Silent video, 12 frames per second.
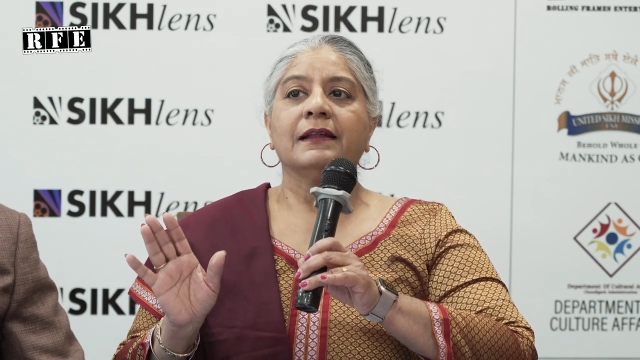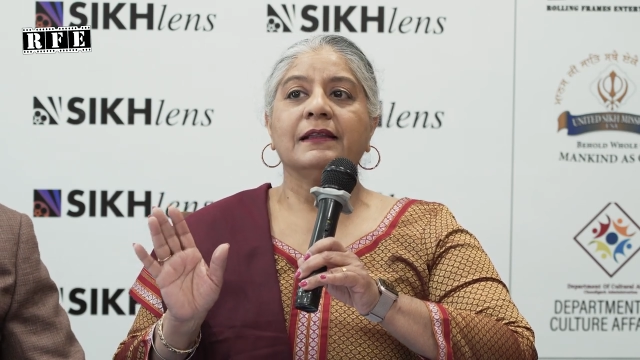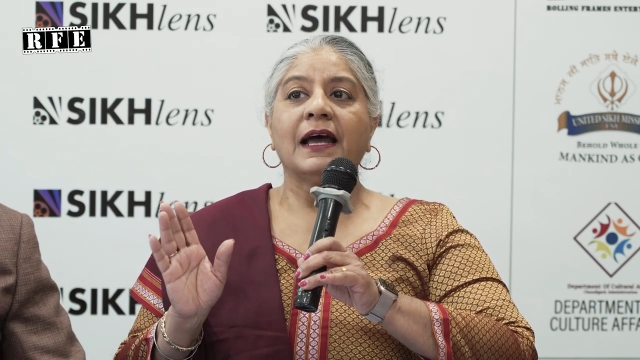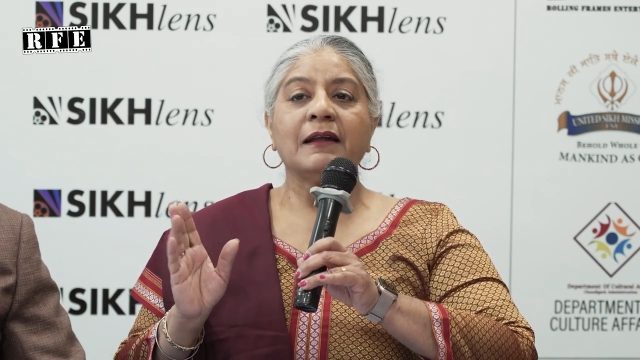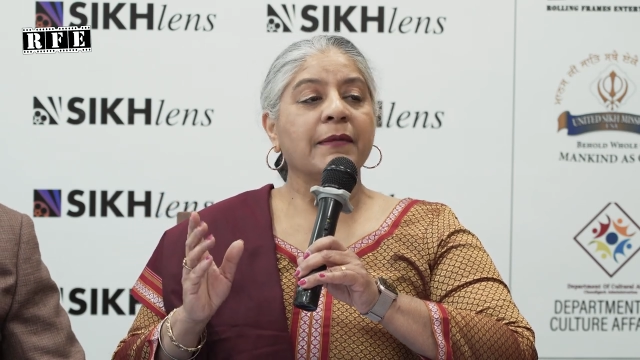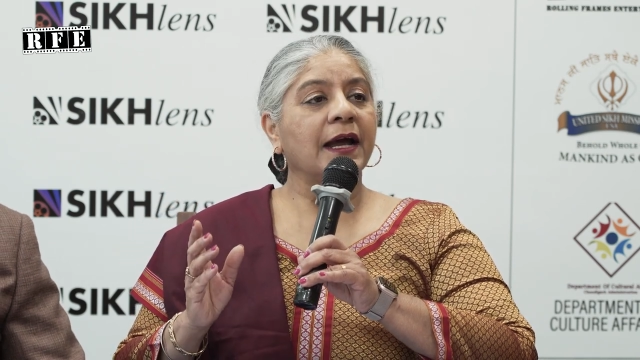
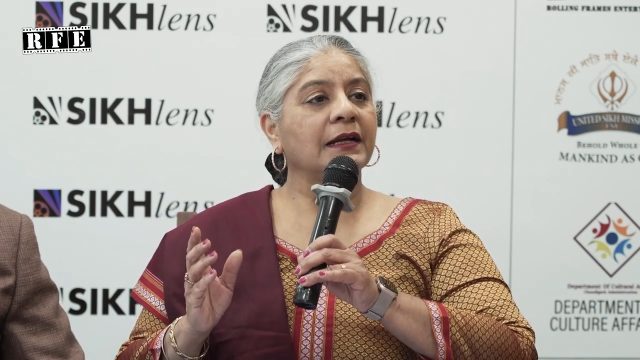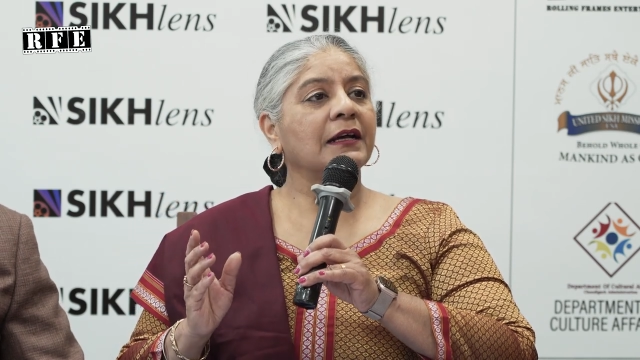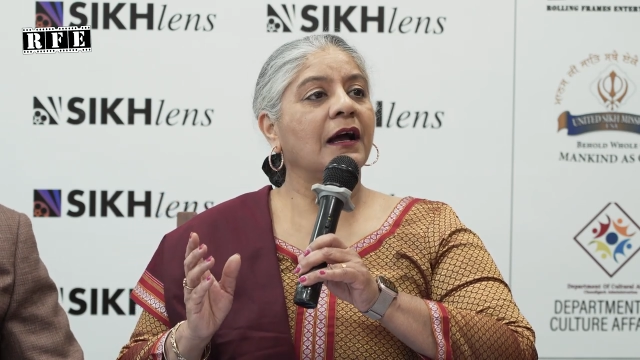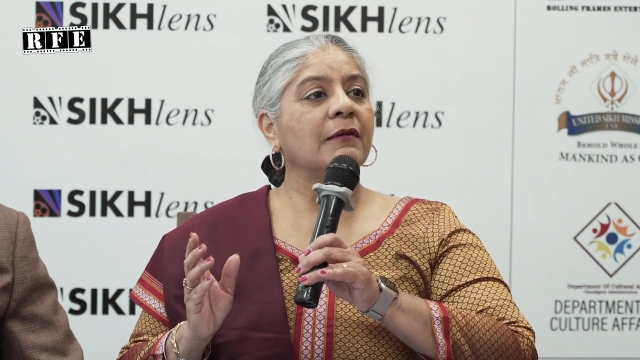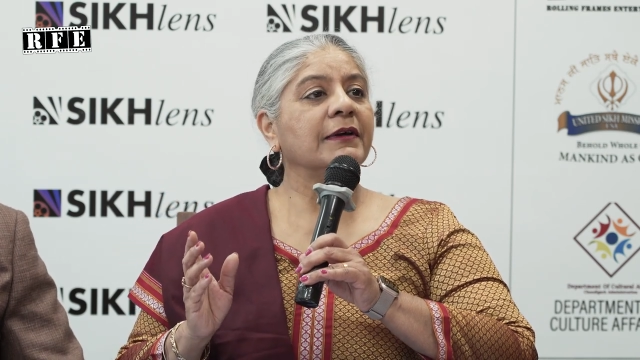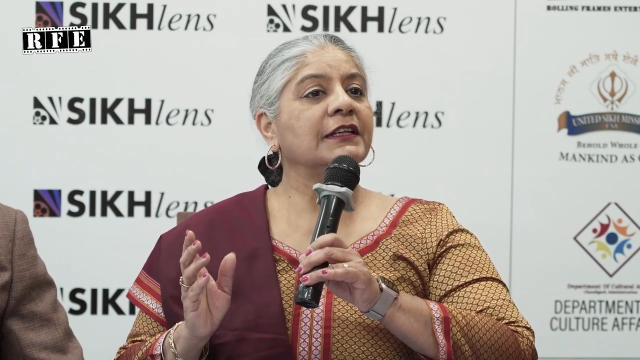That
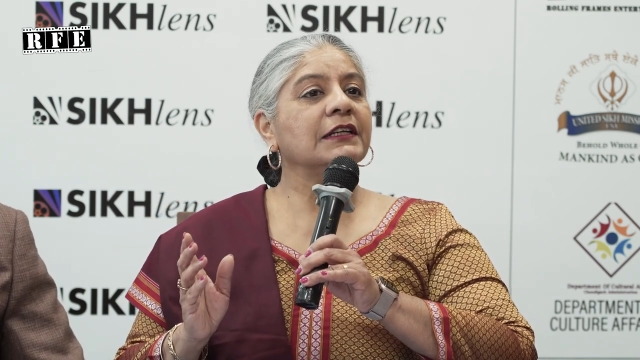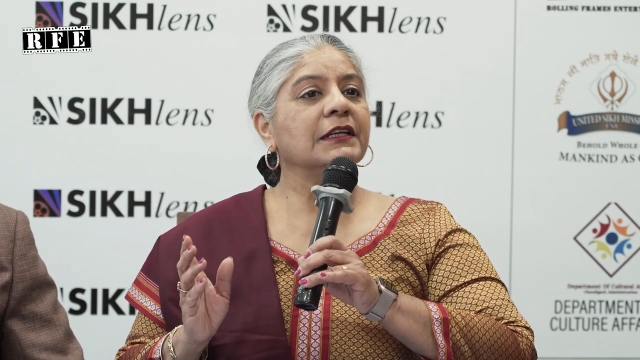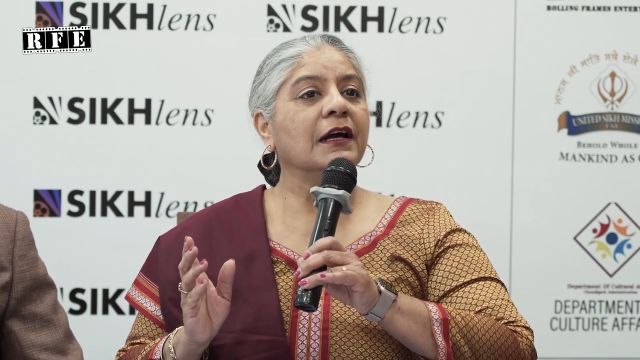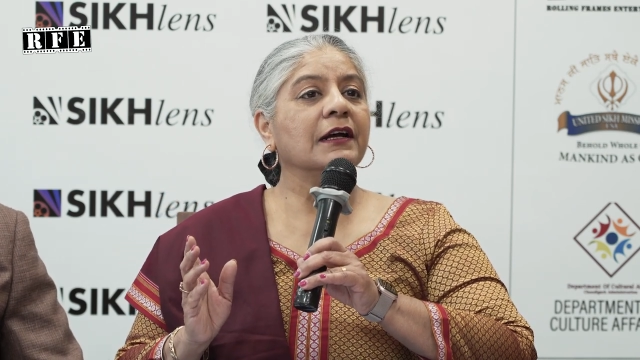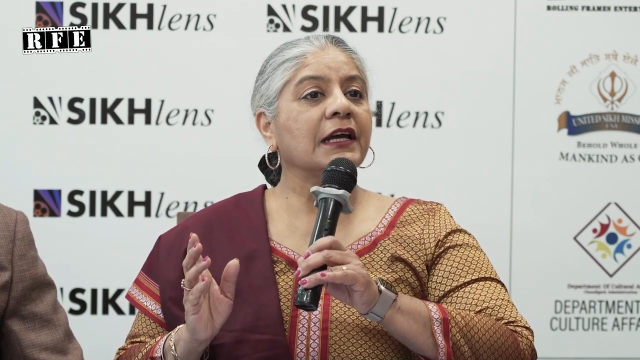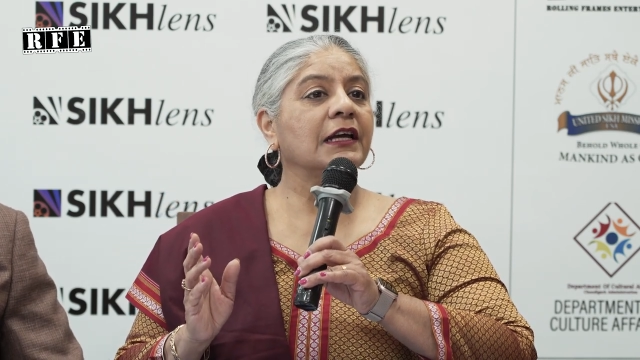might come at a
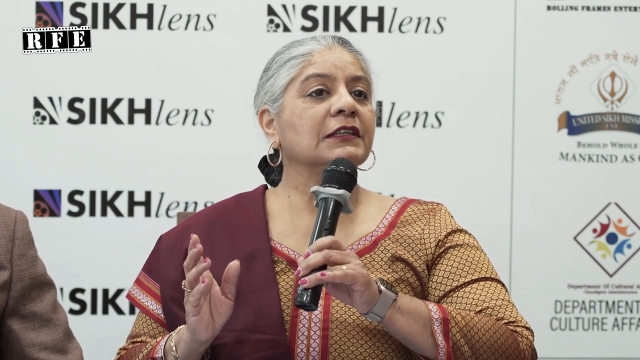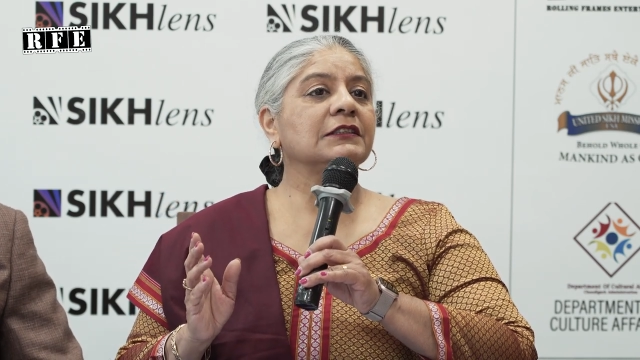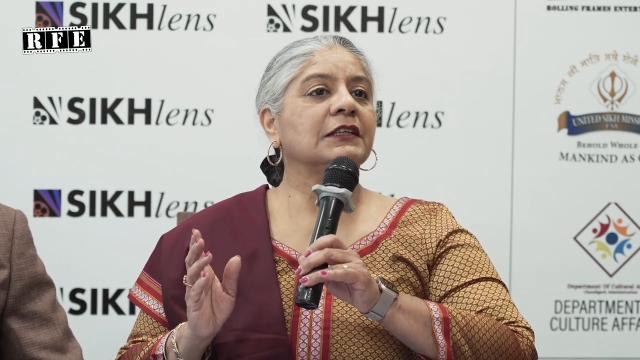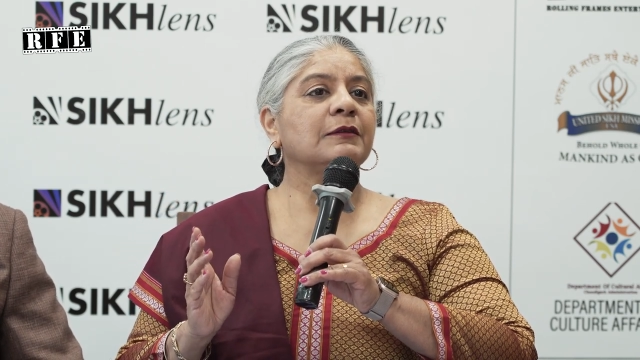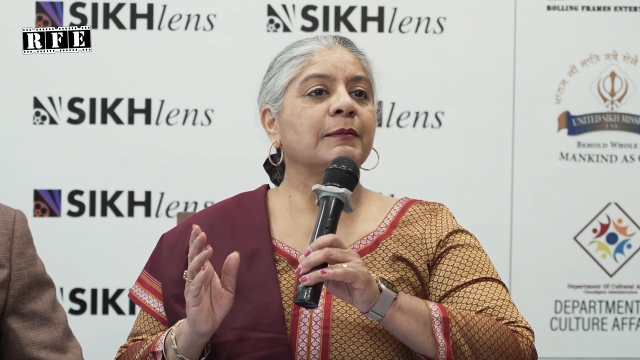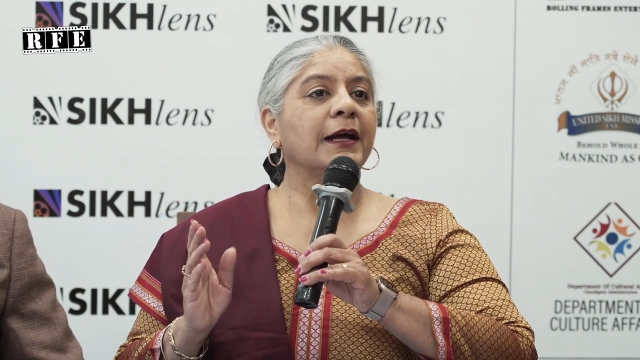young
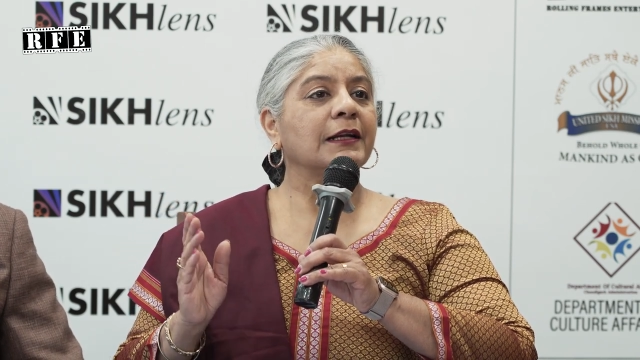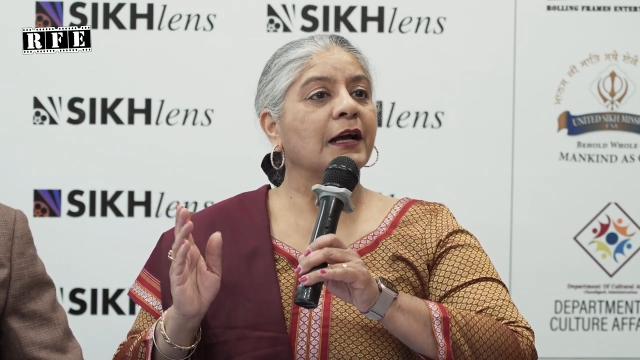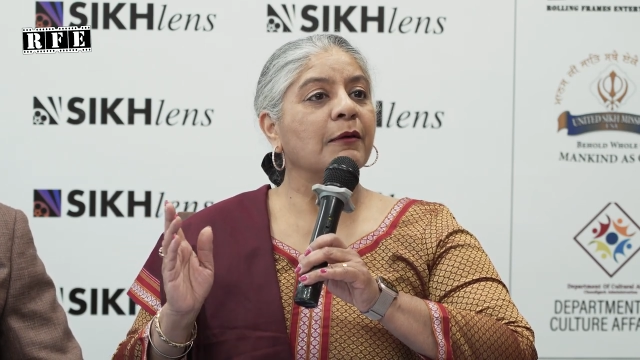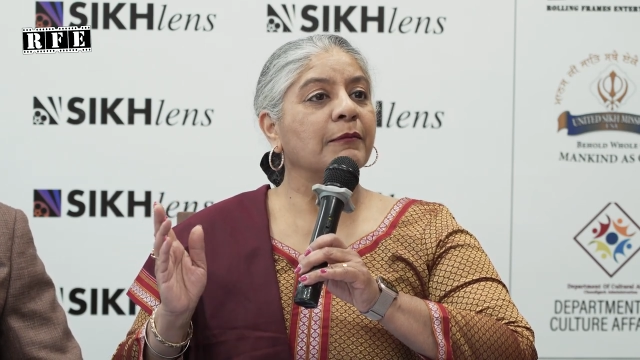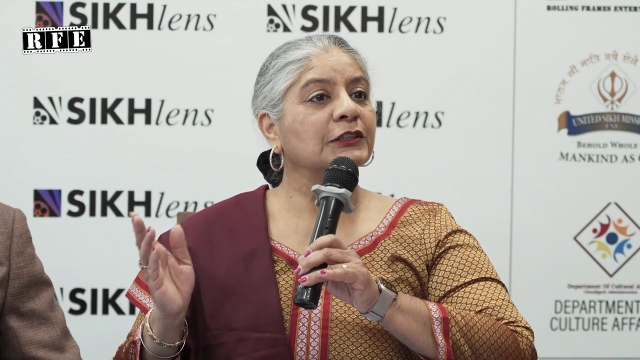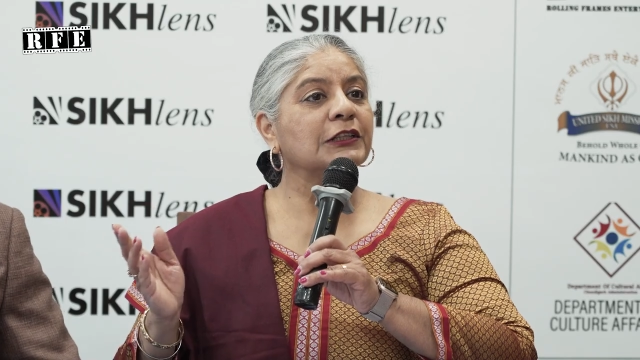age, it might
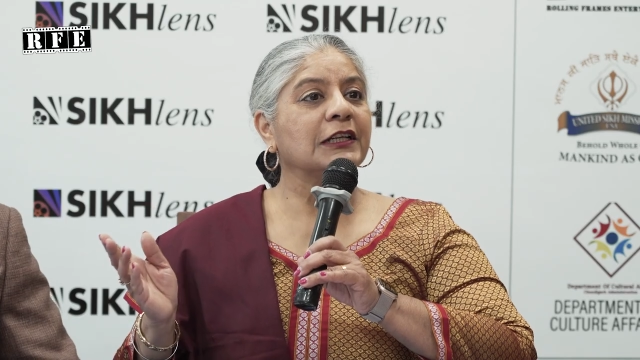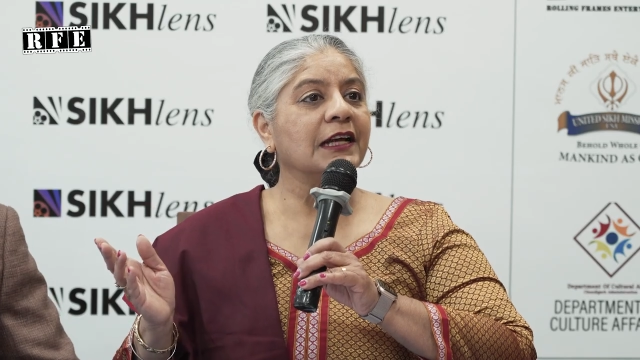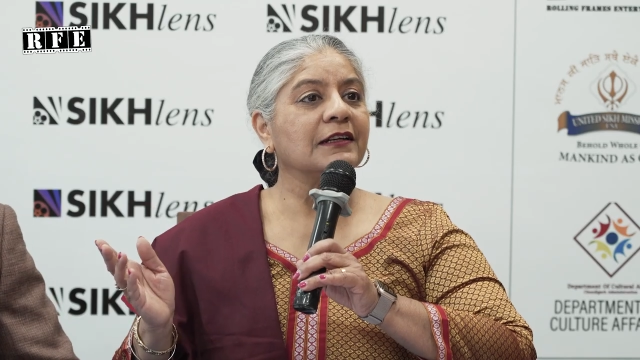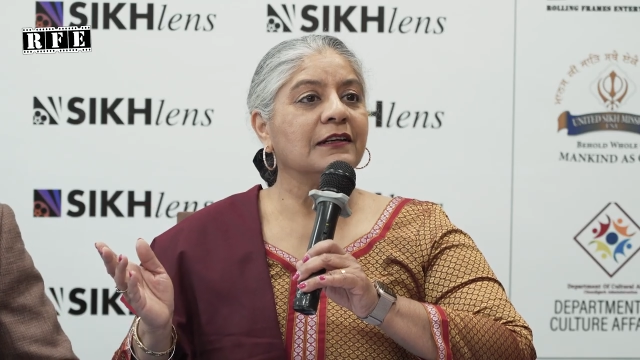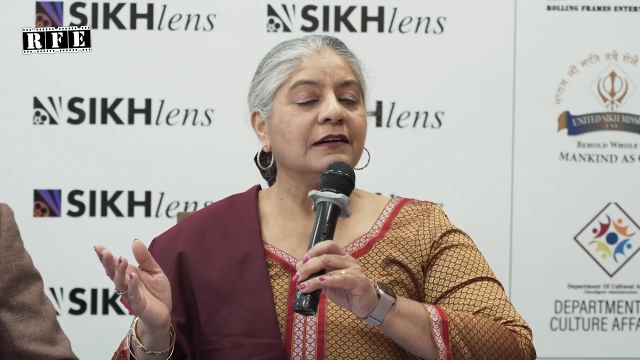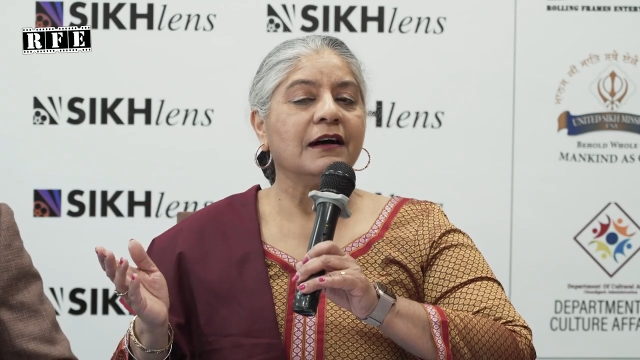come much
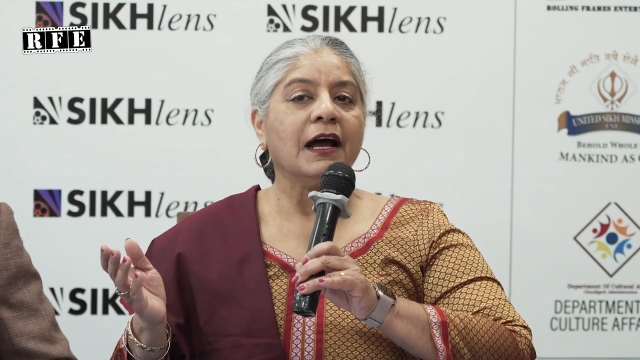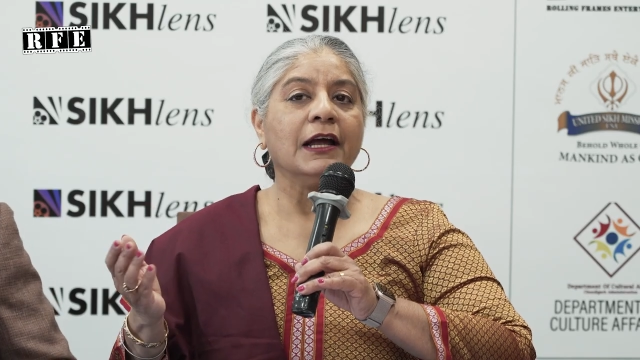later.